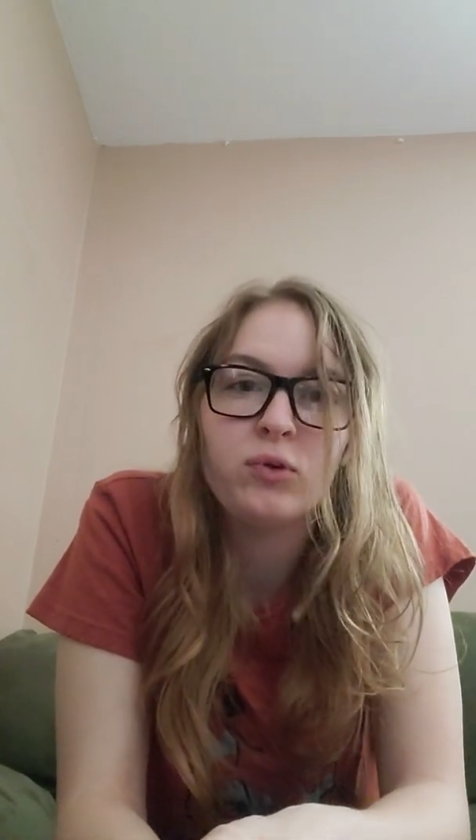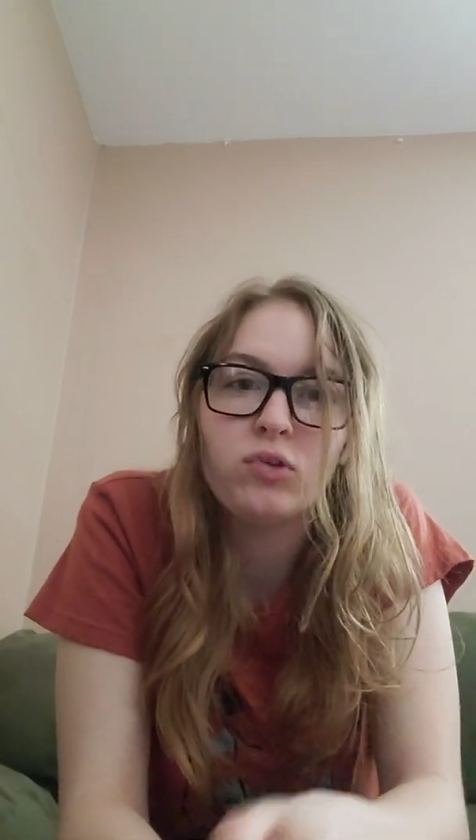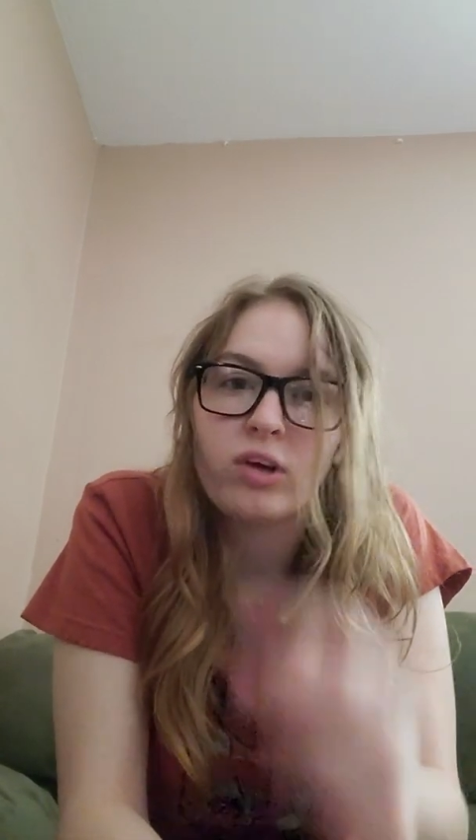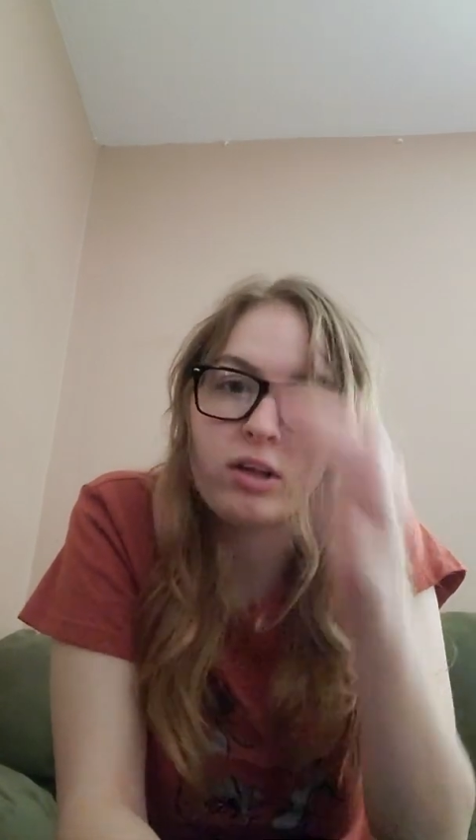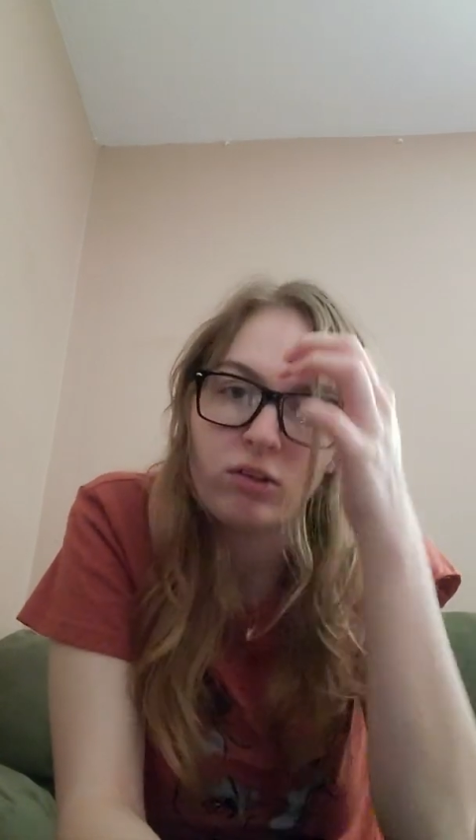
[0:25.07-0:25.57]
to
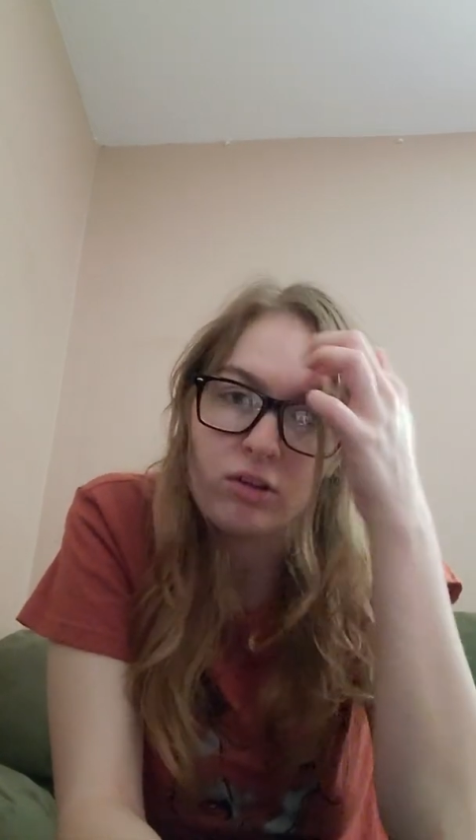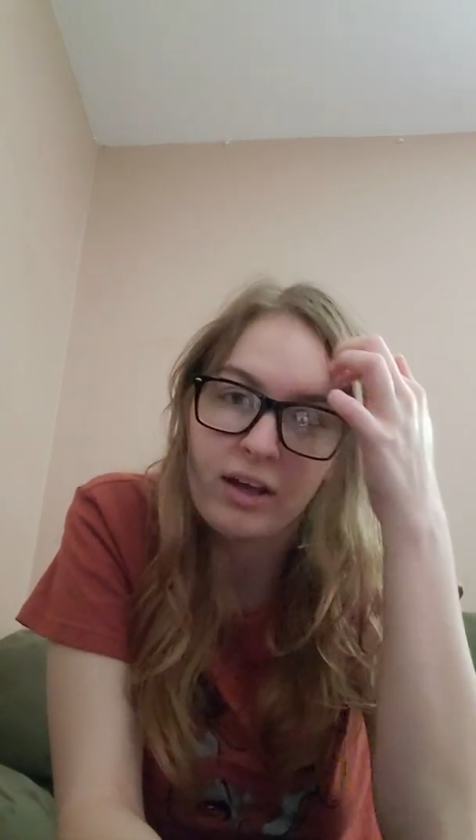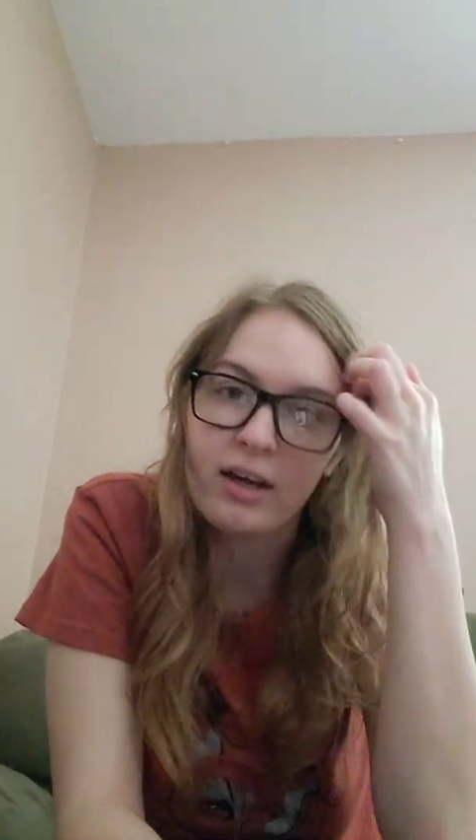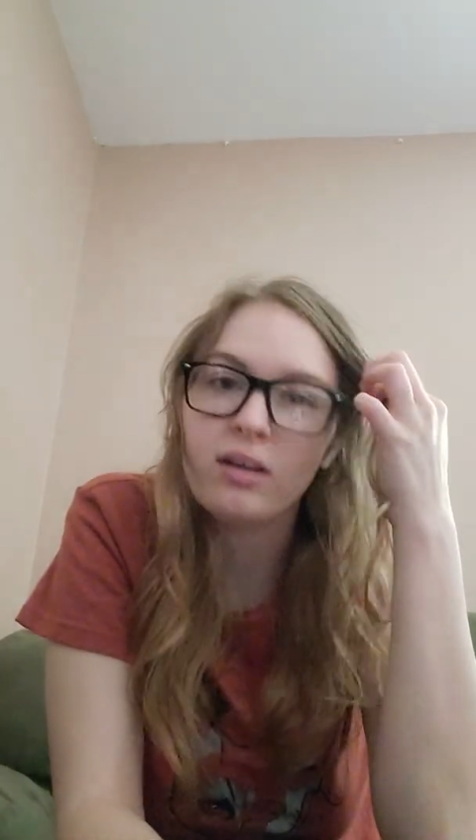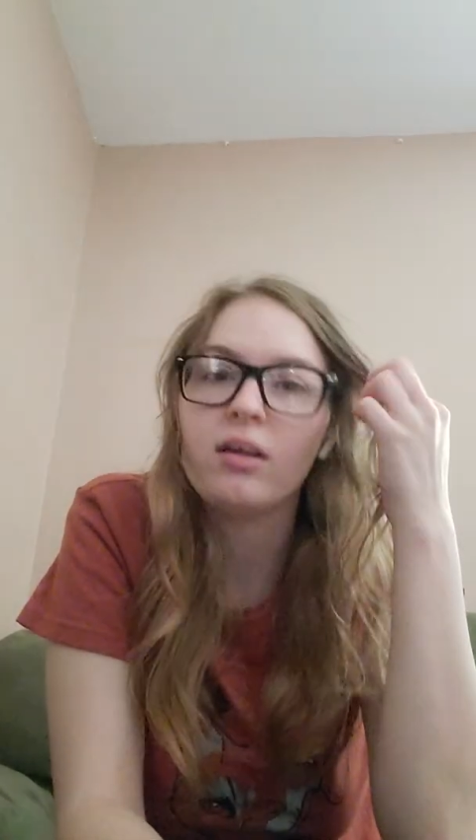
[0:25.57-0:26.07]
train to
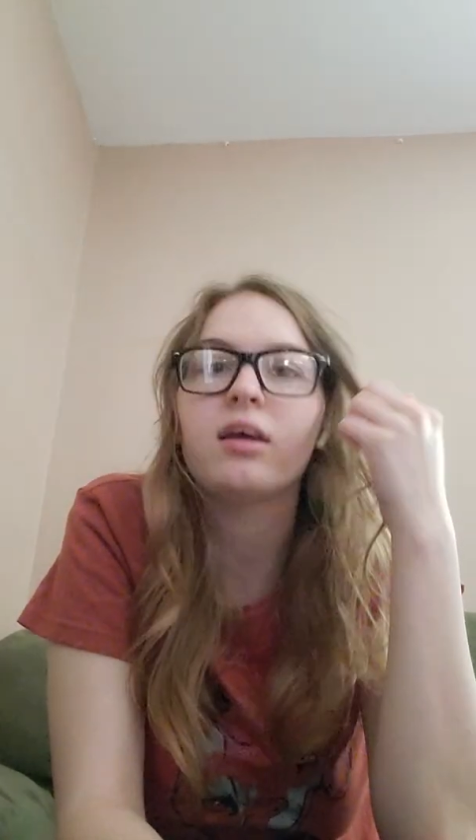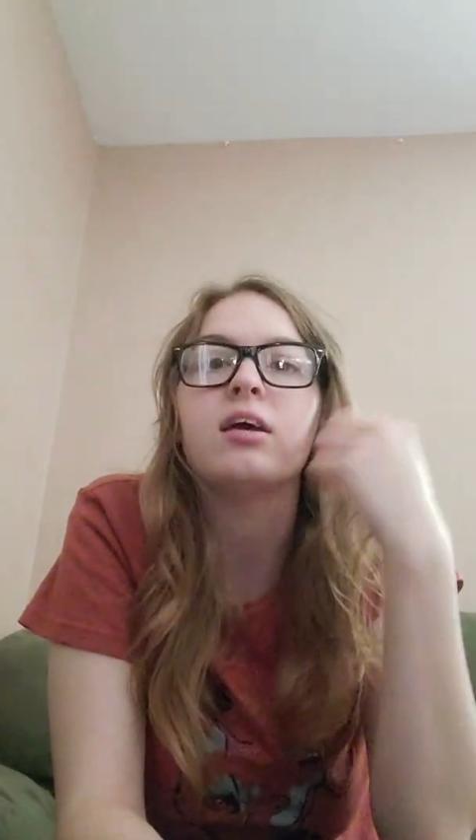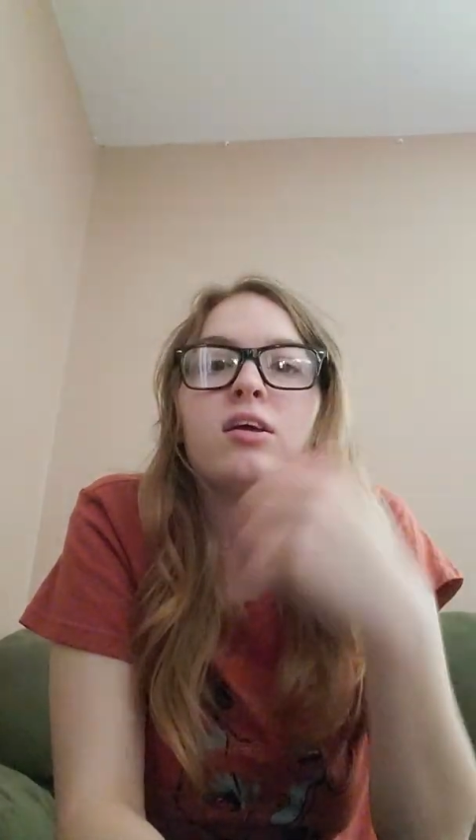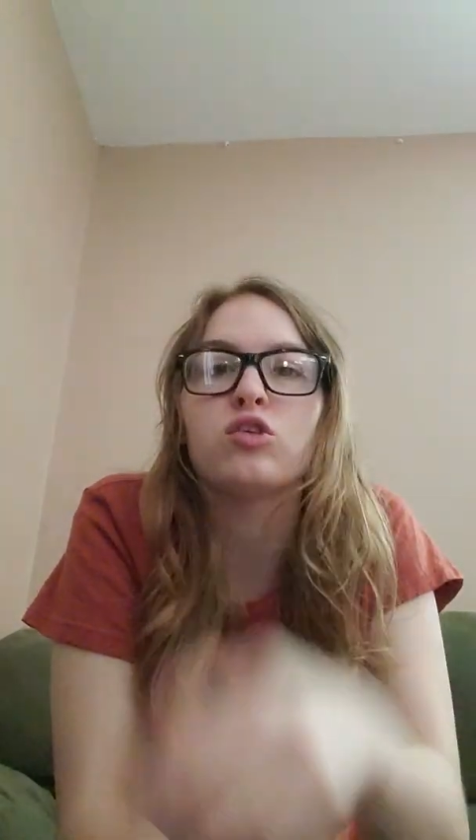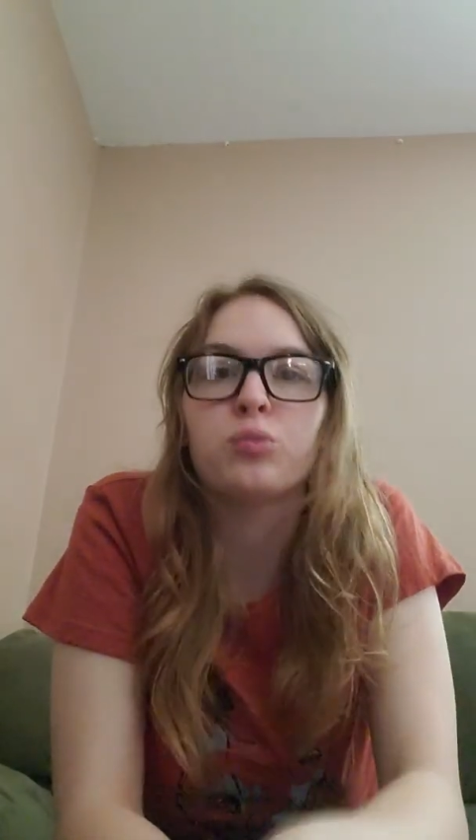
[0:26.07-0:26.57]
that
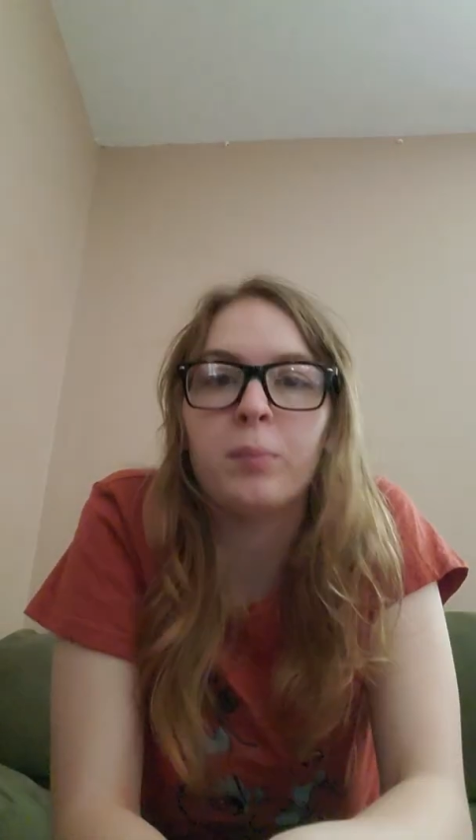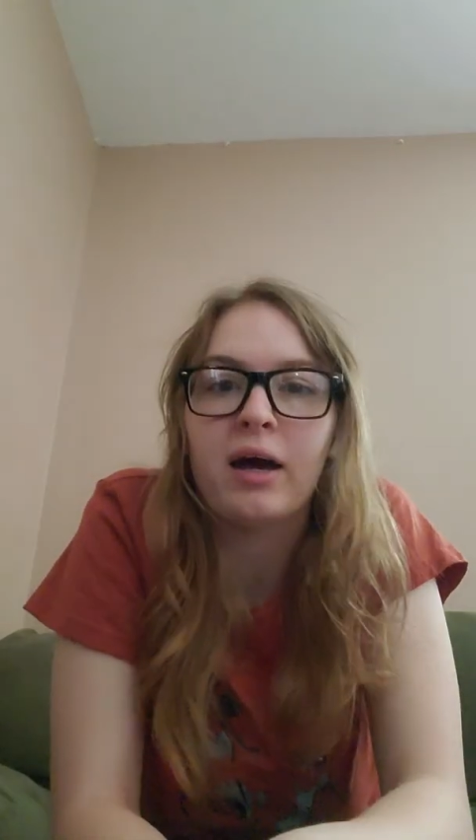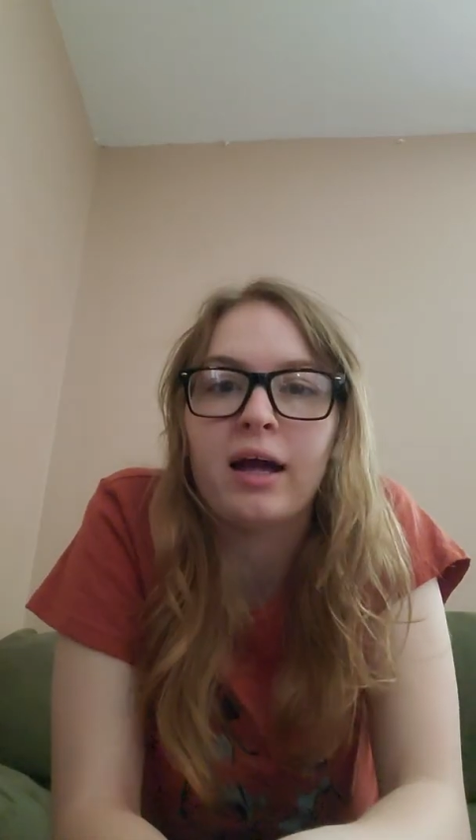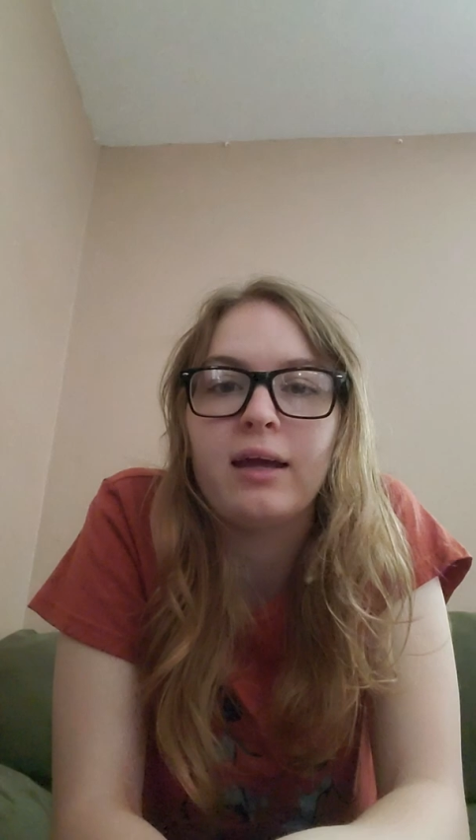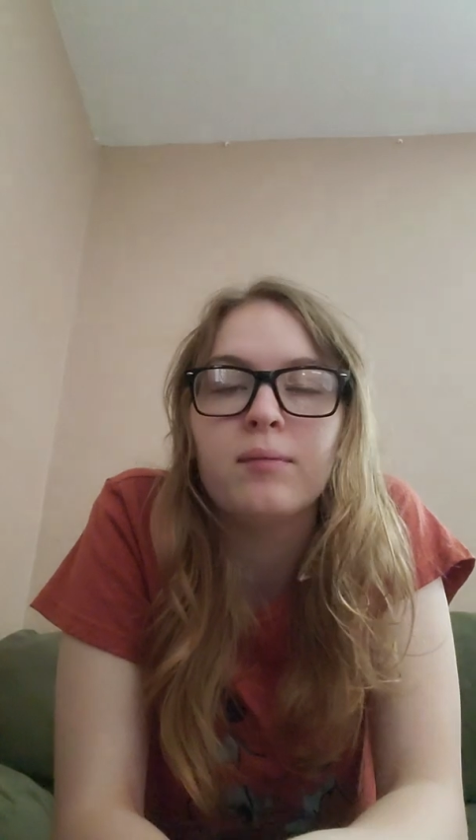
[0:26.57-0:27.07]
is
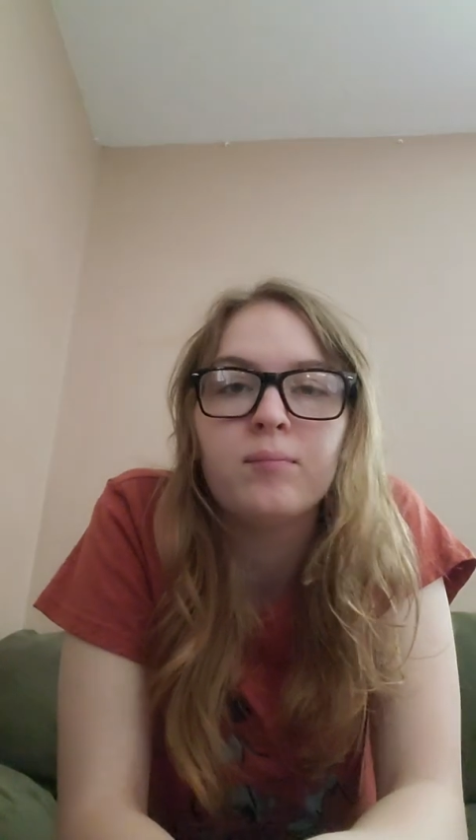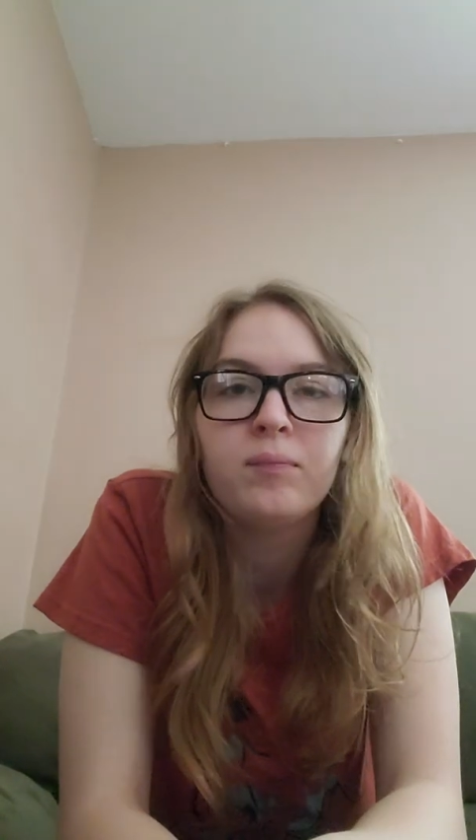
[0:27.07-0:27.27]
by